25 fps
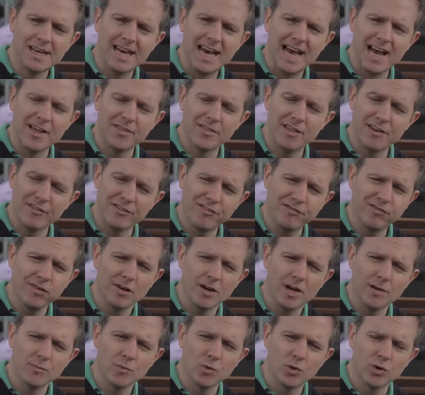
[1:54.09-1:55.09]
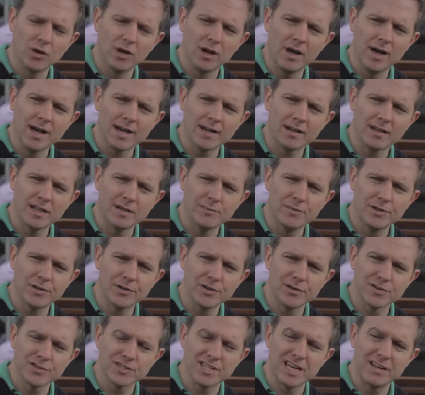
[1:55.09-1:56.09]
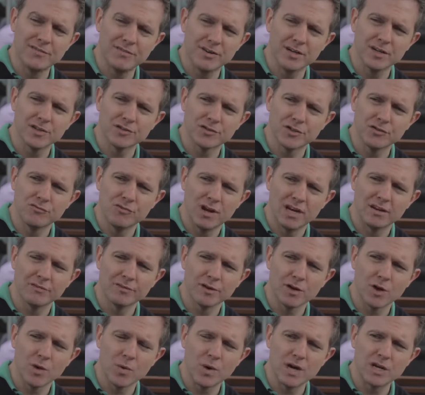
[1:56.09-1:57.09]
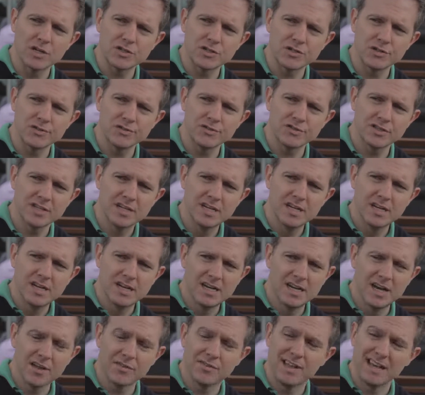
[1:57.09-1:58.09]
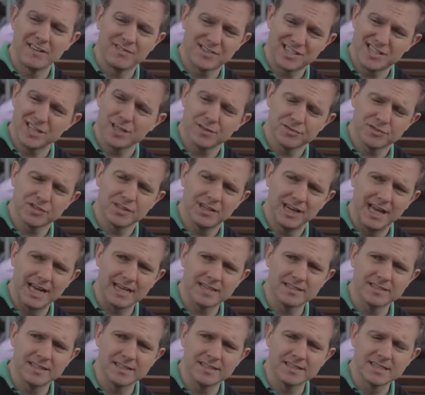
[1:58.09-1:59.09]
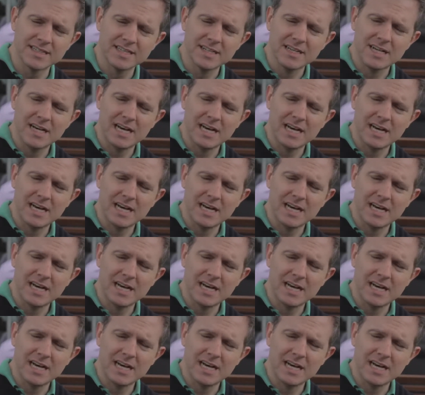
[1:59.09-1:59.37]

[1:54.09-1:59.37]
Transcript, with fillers: and they're far more likely because they've answered relevant questions, uh, they've self-selected,